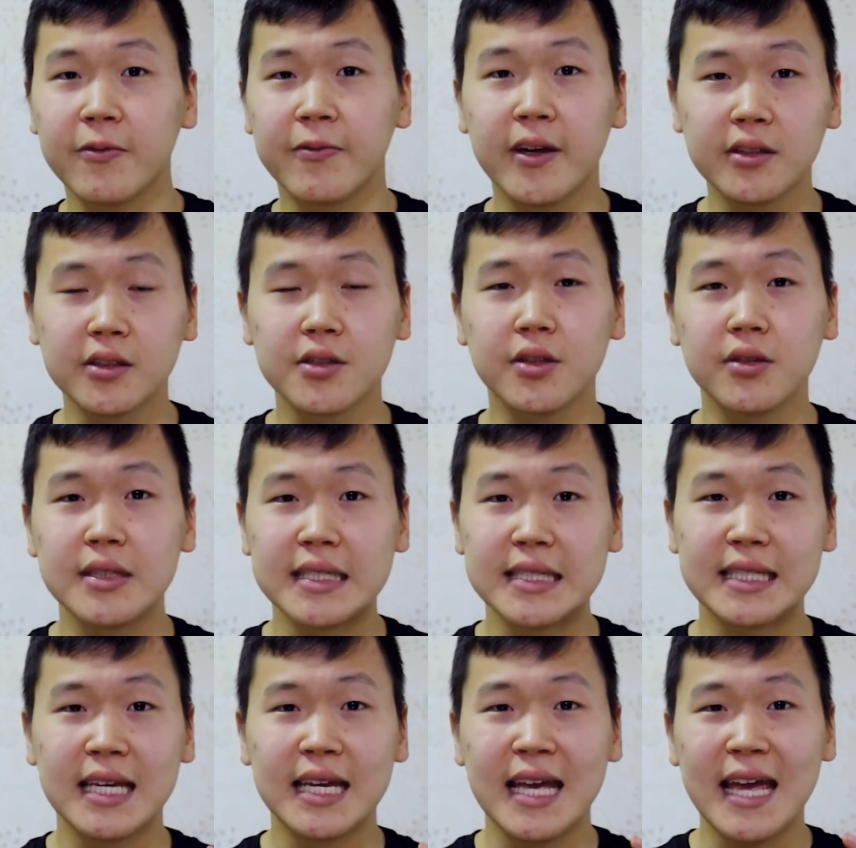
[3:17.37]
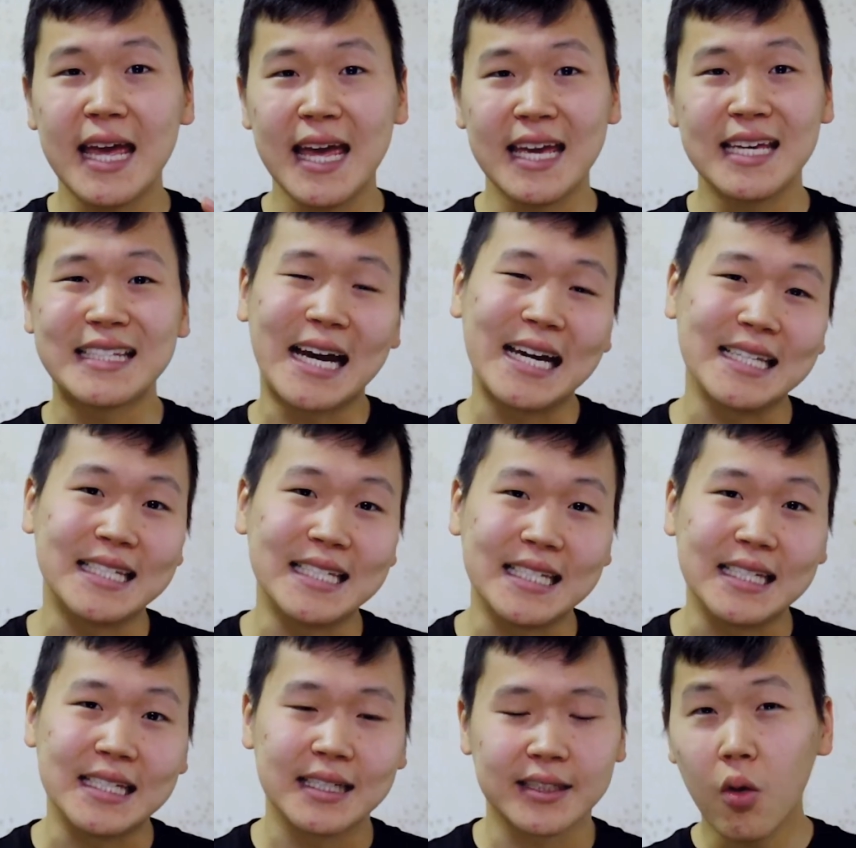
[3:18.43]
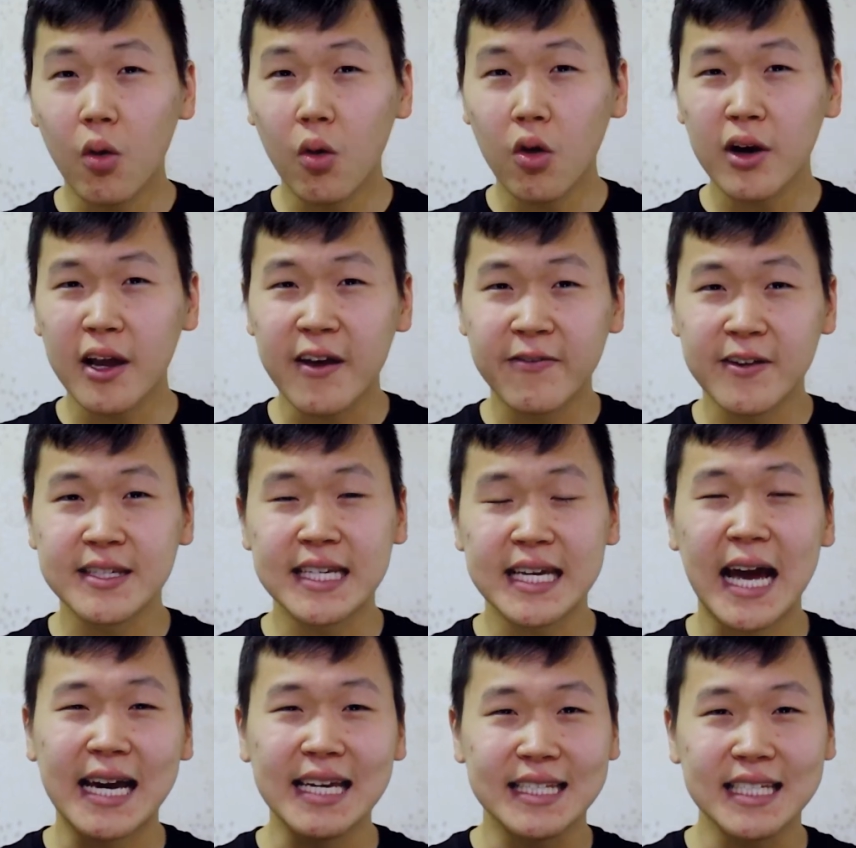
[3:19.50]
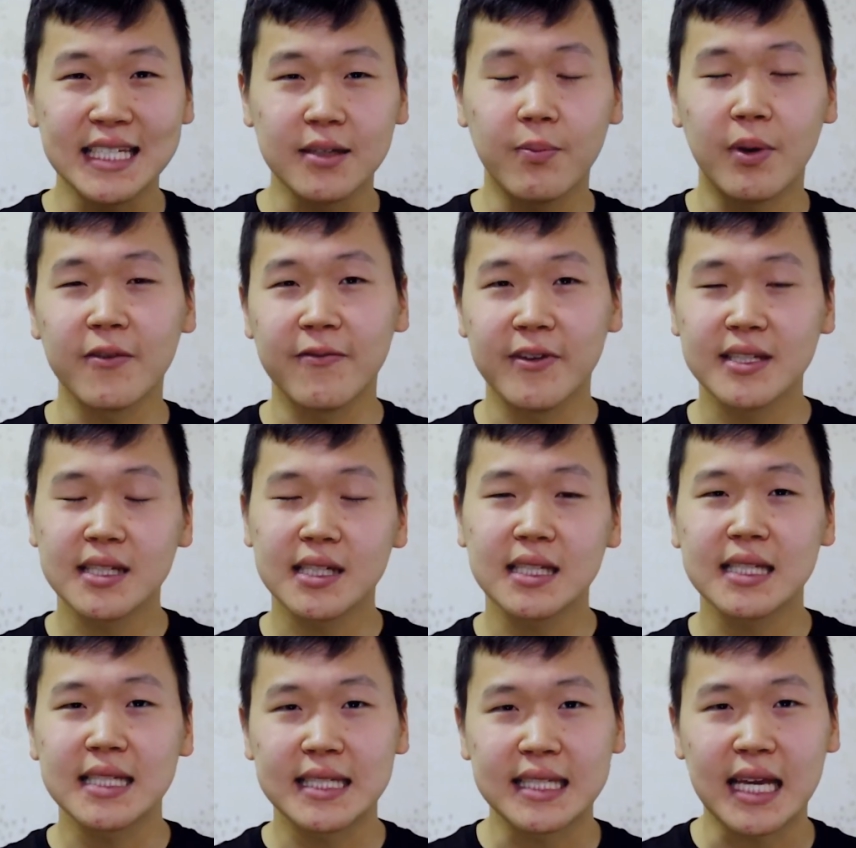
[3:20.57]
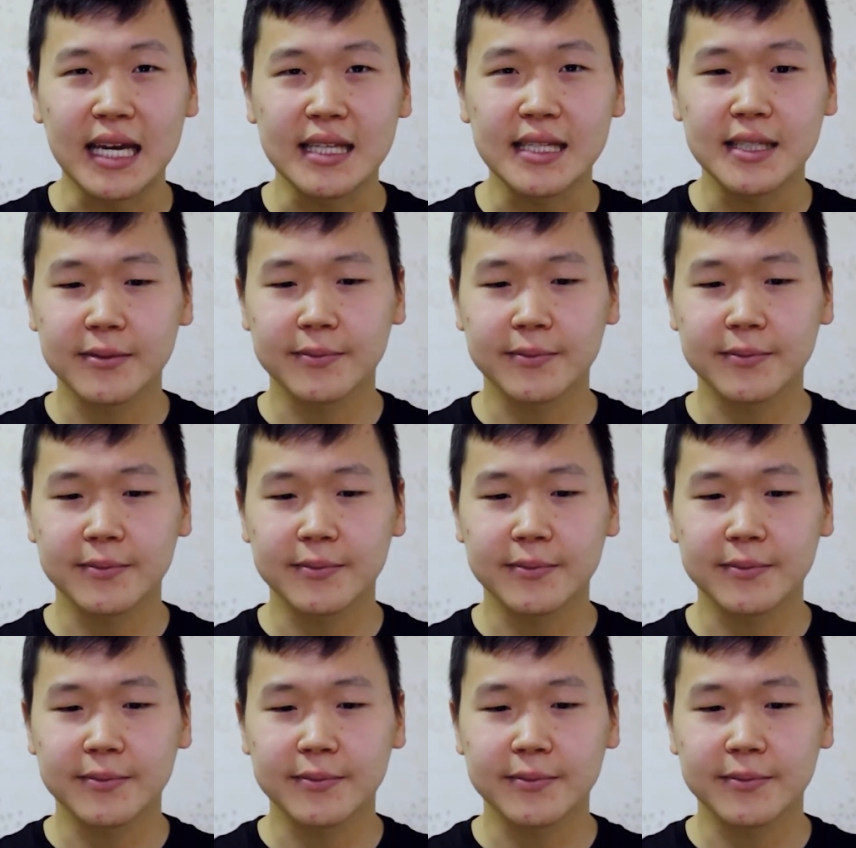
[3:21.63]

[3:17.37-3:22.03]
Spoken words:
Federal Students Aid ID or FSA ID by visiting this site.